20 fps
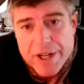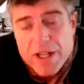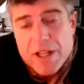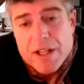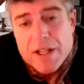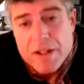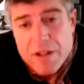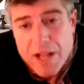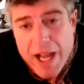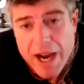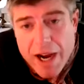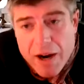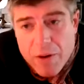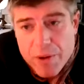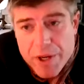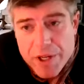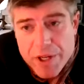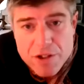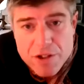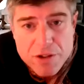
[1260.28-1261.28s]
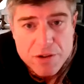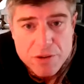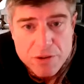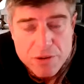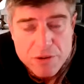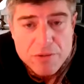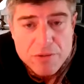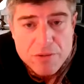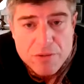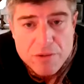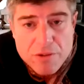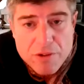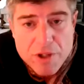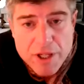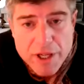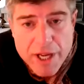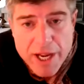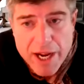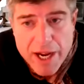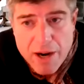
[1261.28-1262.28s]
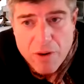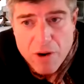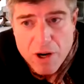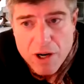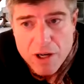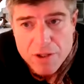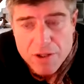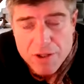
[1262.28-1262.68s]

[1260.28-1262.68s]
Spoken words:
really how we do an hour.